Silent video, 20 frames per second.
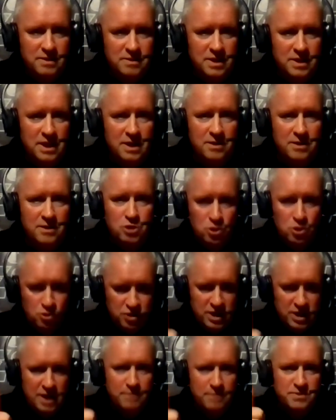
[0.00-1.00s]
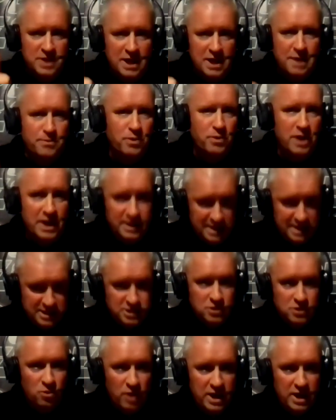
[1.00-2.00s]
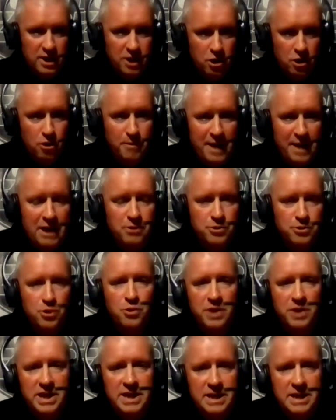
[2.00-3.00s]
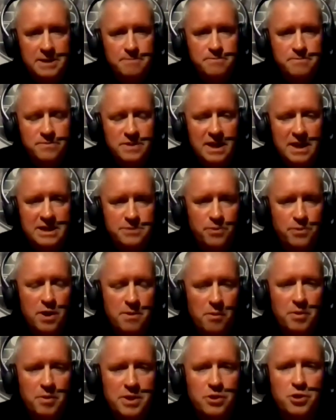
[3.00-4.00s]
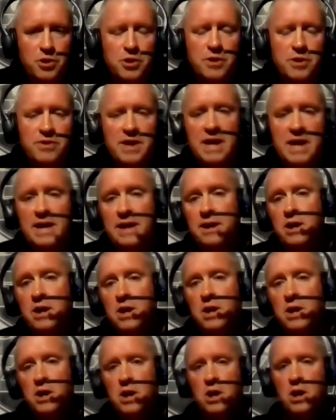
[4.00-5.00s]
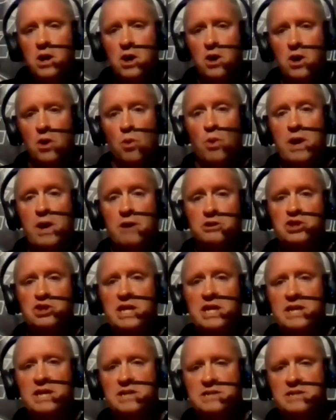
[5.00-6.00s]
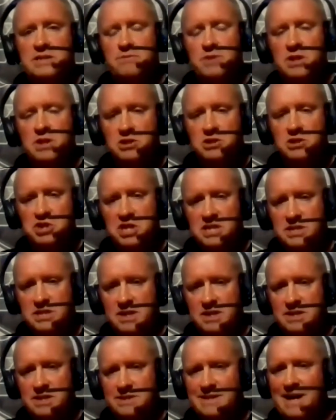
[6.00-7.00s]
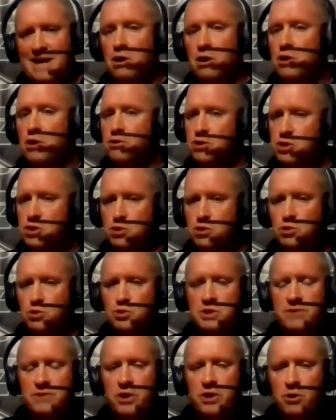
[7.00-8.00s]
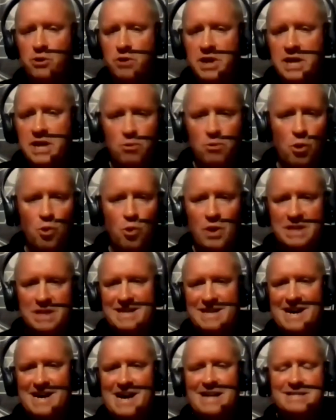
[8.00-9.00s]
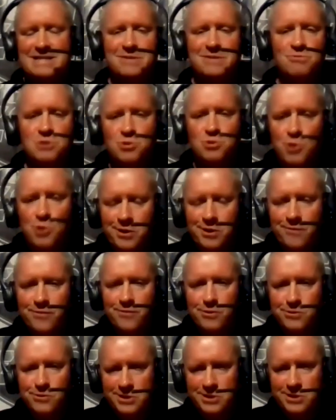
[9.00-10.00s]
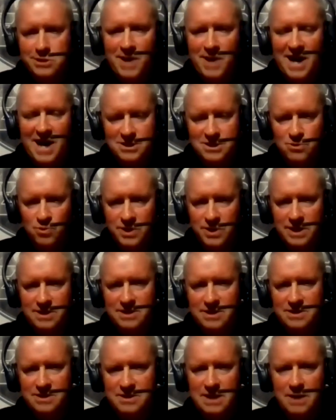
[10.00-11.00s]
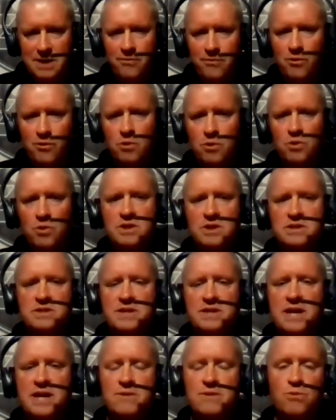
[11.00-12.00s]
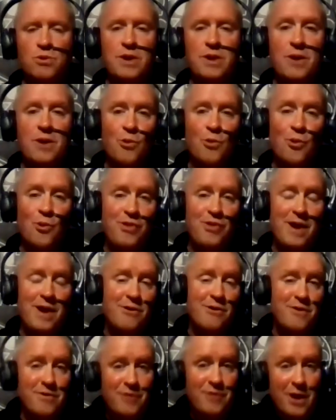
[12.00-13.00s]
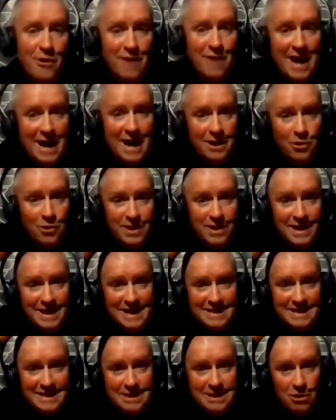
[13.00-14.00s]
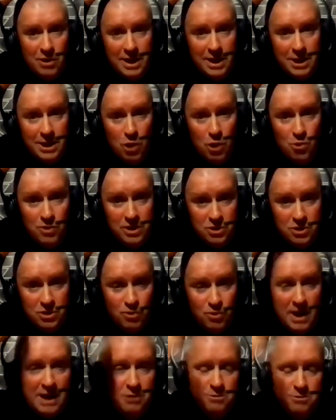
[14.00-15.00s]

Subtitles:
the 2 thumbs up, right? That's the way to go about doing it. That's probably the good thing. Well, as you get into some of the logistics, not all the schools have agreed. Well, Wisconsin was one of the first this past week to step forward and say that they're not going to necessarily go this route.